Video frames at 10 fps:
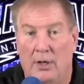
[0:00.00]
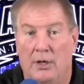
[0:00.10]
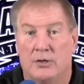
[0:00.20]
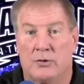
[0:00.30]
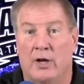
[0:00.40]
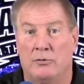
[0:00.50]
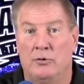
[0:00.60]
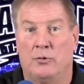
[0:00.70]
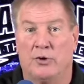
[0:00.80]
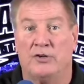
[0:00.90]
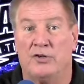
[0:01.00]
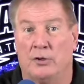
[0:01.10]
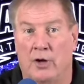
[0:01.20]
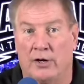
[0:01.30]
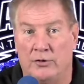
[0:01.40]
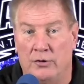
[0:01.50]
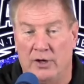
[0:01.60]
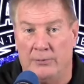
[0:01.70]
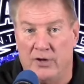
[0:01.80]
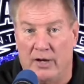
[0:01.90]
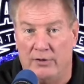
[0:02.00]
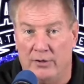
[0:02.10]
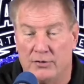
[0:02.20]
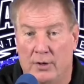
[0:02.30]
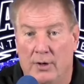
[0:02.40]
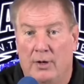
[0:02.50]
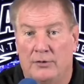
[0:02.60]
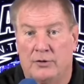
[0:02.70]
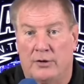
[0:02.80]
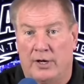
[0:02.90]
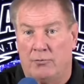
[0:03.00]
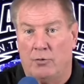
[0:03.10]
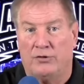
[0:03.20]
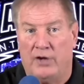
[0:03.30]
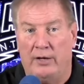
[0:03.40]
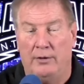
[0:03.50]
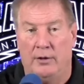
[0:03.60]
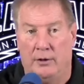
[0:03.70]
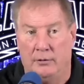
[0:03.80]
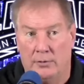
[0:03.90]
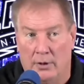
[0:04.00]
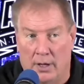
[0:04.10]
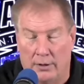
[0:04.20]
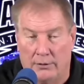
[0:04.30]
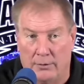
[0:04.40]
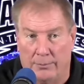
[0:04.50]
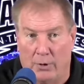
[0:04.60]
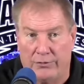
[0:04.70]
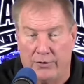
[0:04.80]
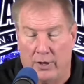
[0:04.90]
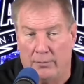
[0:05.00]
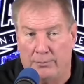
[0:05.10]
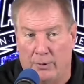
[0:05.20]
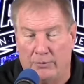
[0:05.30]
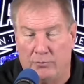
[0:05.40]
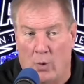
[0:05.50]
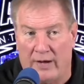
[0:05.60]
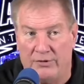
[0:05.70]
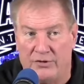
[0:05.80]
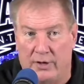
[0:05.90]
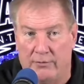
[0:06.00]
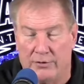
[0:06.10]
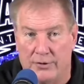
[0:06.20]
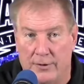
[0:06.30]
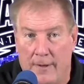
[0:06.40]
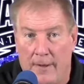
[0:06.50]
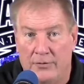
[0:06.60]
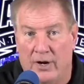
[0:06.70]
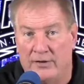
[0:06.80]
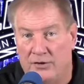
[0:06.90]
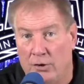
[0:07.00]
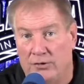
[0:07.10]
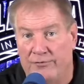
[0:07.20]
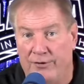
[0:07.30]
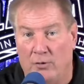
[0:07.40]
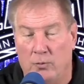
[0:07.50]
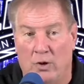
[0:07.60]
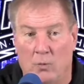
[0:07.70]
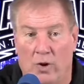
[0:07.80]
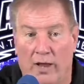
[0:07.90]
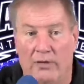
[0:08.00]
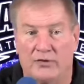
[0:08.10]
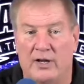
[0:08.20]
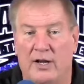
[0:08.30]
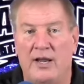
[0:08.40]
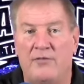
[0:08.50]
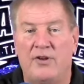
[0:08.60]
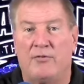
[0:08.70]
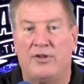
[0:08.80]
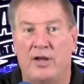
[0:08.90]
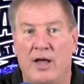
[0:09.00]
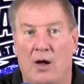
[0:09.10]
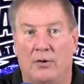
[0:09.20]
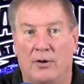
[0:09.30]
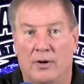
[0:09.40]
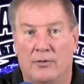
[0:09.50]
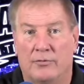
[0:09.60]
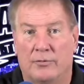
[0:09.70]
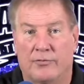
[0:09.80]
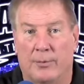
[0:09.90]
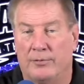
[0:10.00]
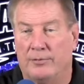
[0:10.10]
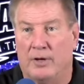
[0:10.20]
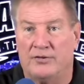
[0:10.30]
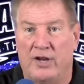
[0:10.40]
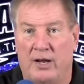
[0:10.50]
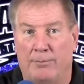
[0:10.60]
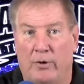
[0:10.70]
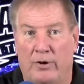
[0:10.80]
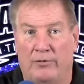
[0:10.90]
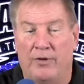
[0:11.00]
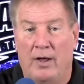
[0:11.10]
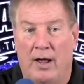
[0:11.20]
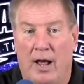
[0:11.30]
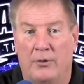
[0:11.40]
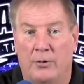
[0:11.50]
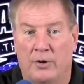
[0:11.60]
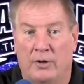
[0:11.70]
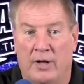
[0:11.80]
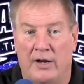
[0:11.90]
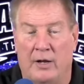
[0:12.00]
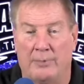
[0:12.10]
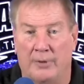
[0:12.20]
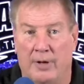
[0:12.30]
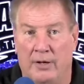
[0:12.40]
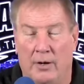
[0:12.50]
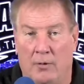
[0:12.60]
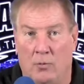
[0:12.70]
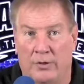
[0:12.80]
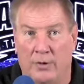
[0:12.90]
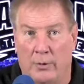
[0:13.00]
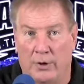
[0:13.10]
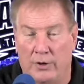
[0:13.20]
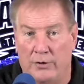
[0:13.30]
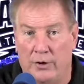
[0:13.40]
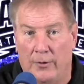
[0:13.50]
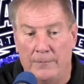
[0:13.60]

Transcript: So I knew we were going to see a lot of 2 deep safeties, so they could rotate, to both wide receivers and not tilt the field one way. So that evened everything out from a standpoint of how they were going to line up and what they were going to do.